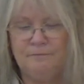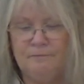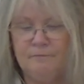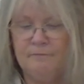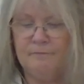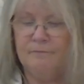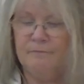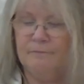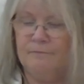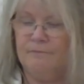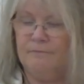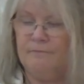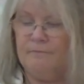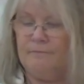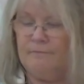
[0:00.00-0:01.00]

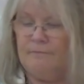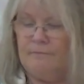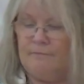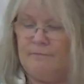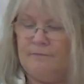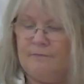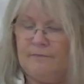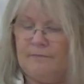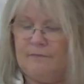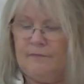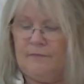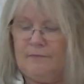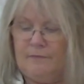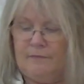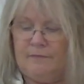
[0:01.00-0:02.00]

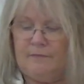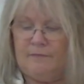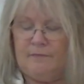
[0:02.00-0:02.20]
Nobody speaks.